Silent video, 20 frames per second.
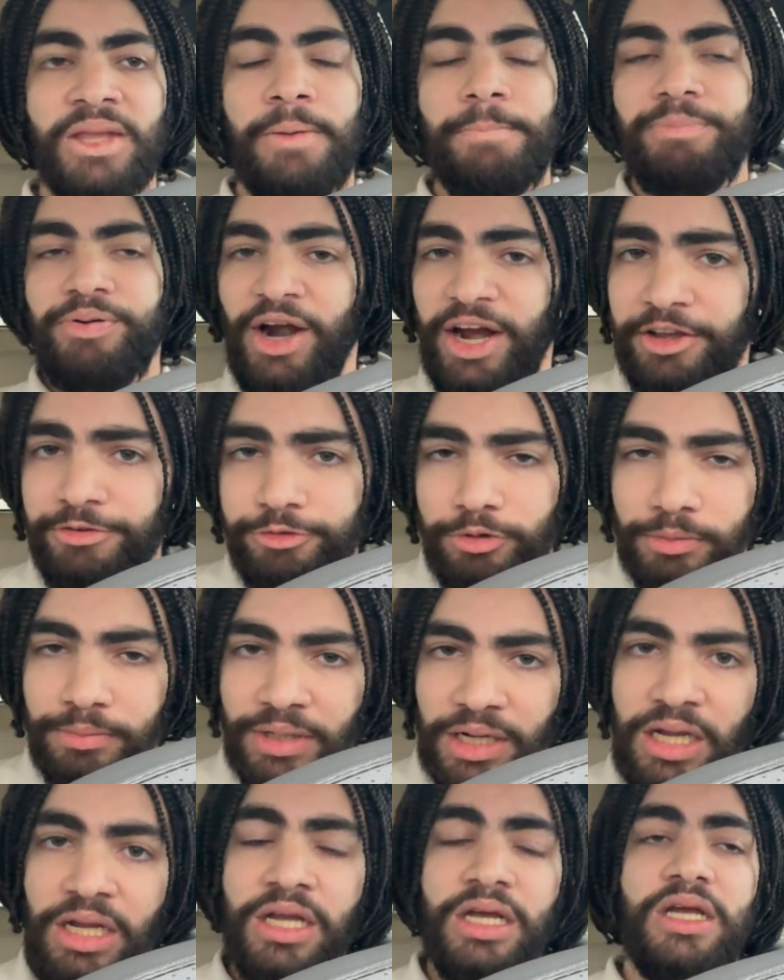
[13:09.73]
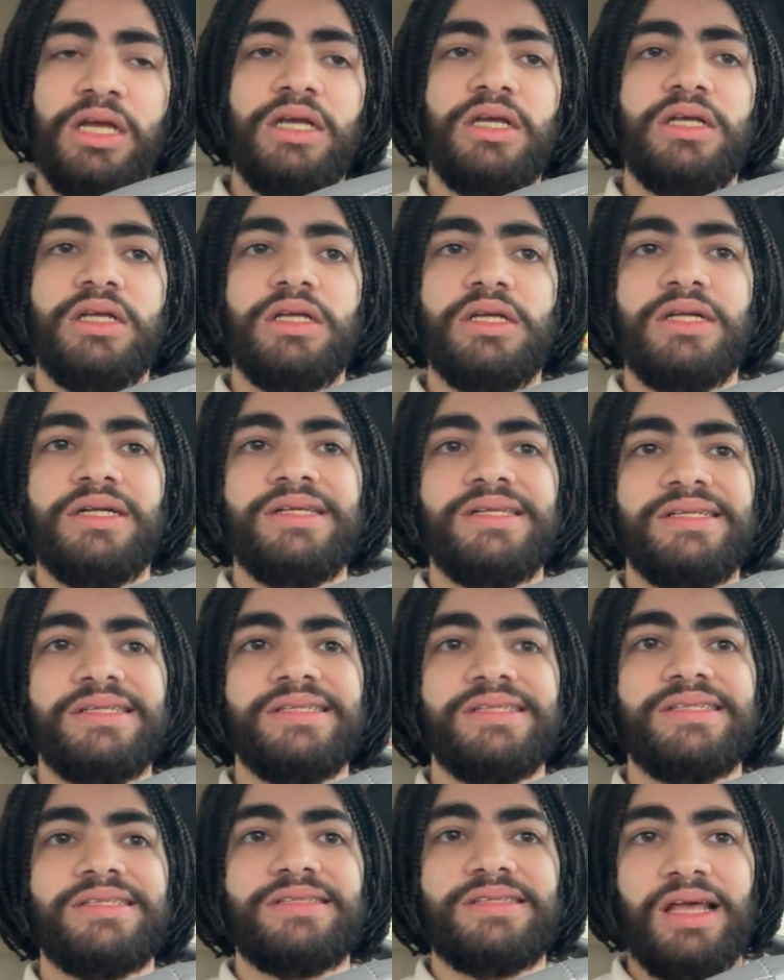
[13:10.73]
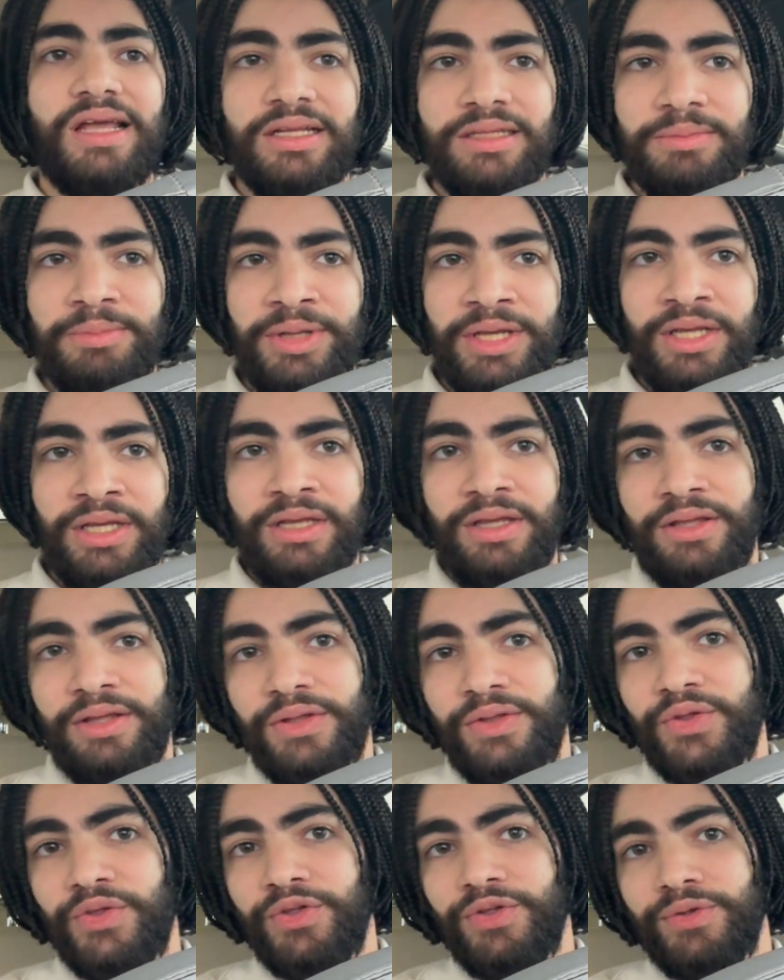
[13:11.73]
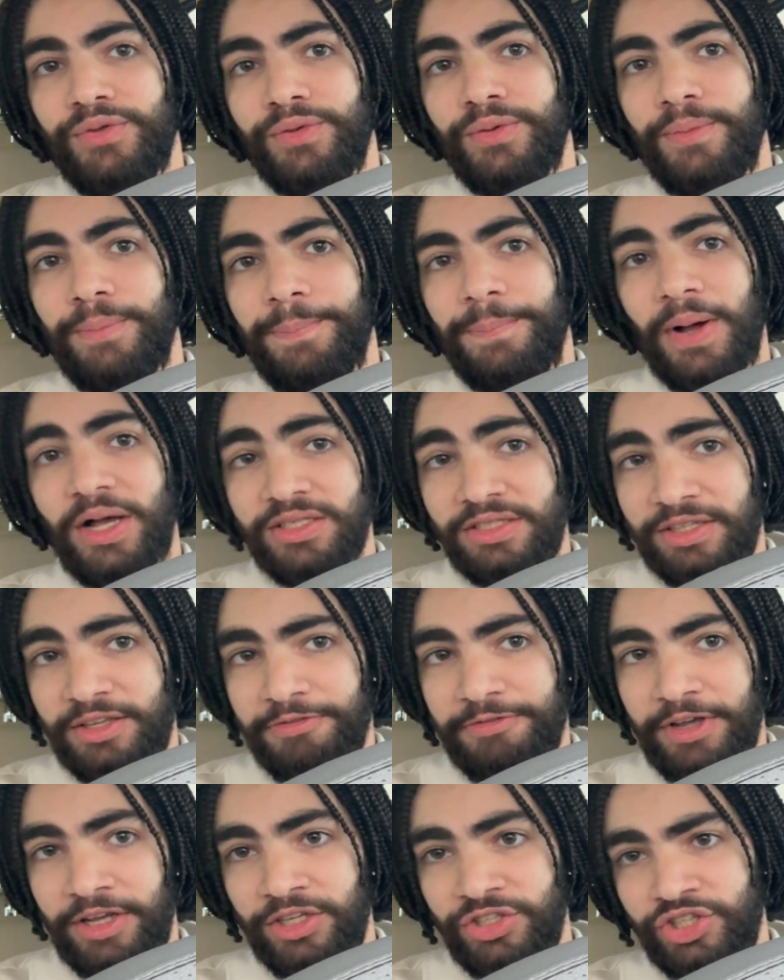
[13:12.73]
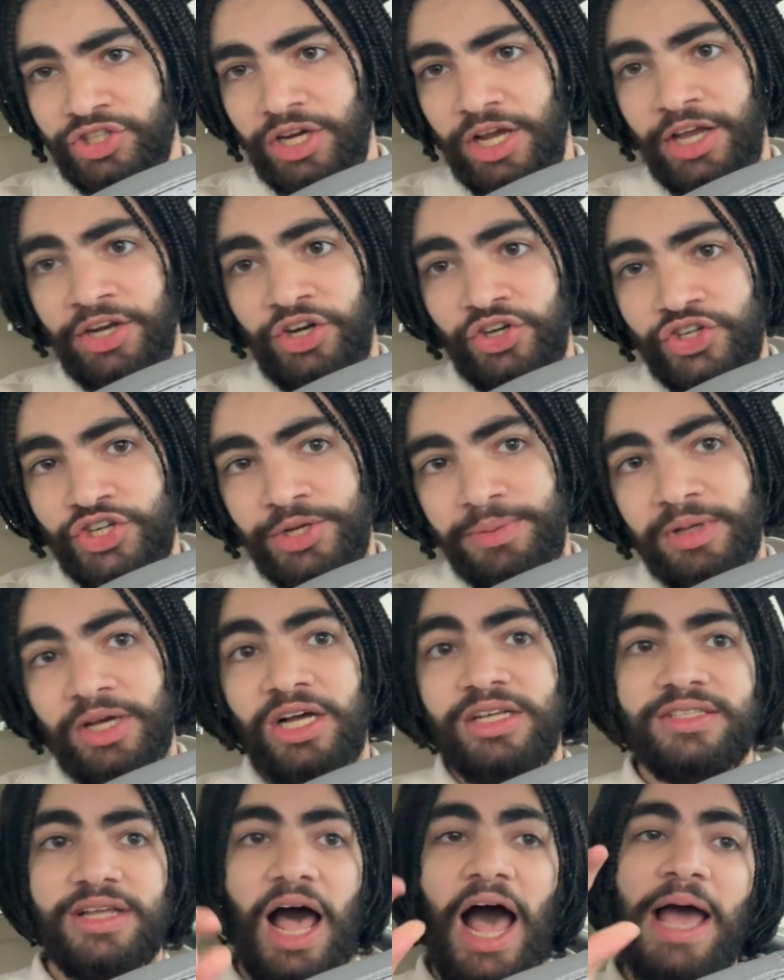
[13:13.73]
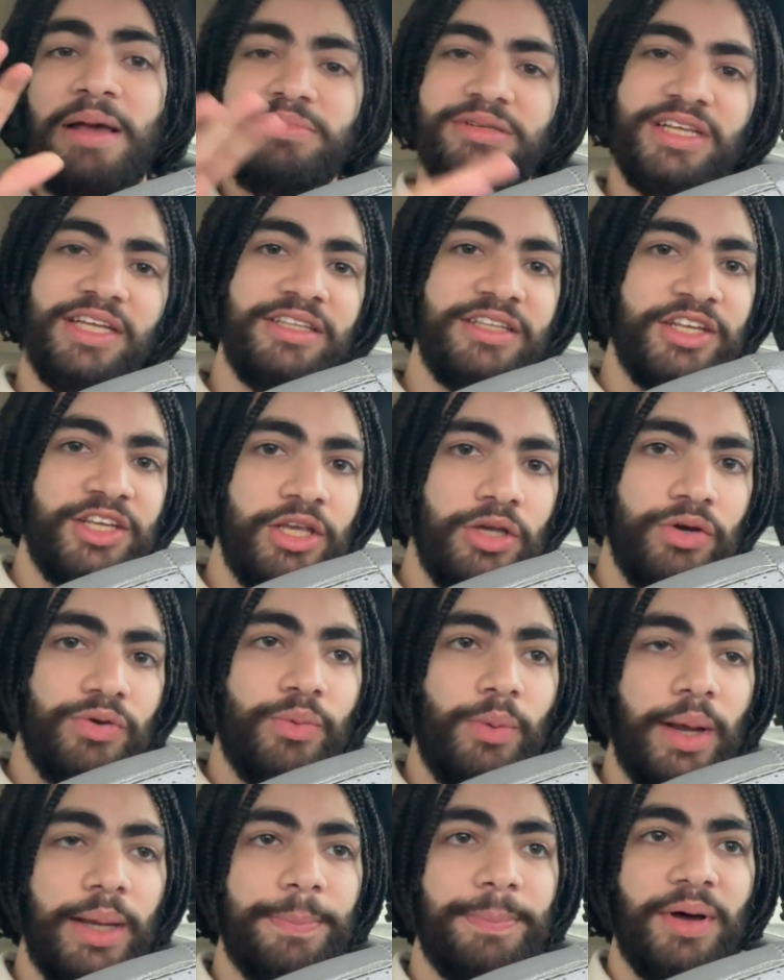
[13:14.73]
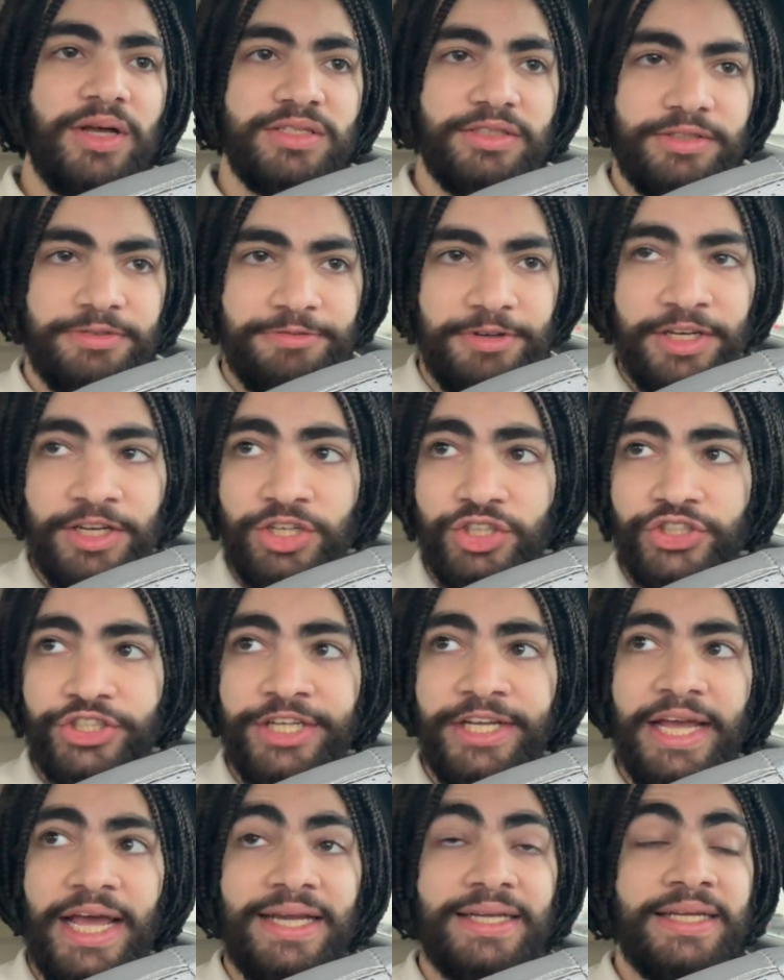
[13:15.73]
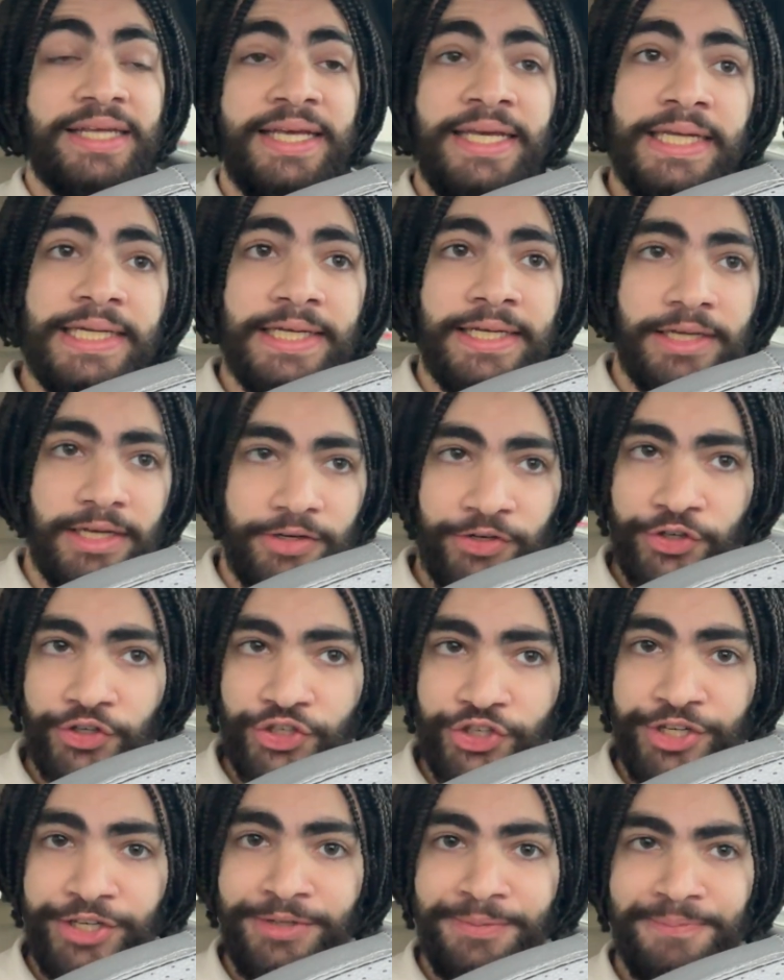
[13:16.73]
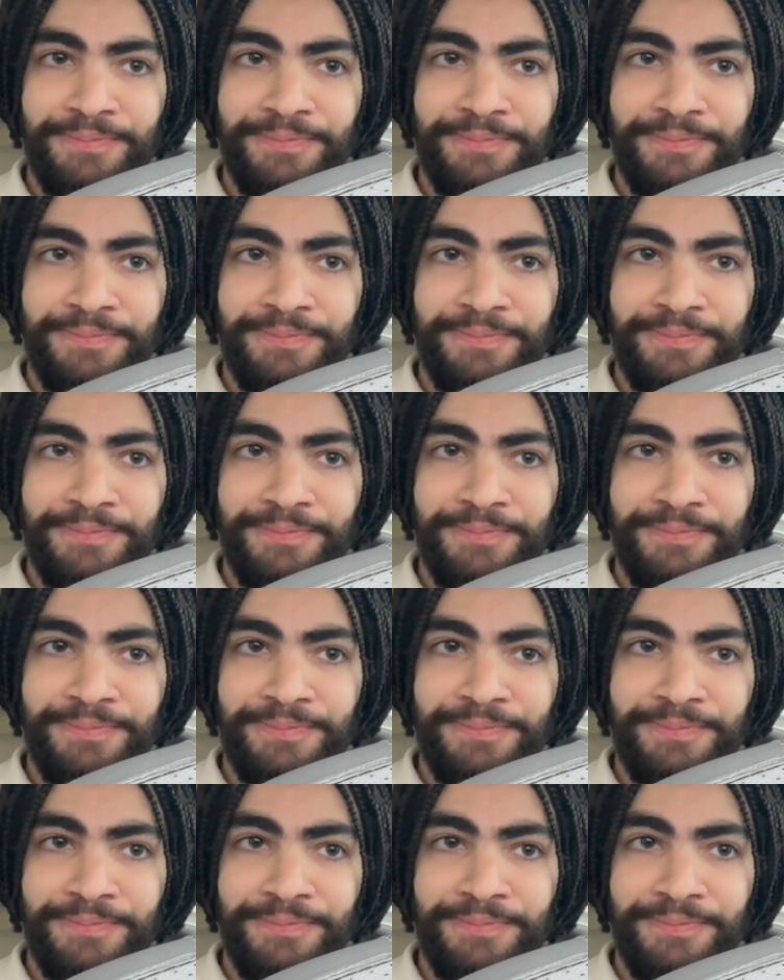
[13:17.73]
Pray for me, send me positive energy, because I'm sending your way positive energy and healing energy.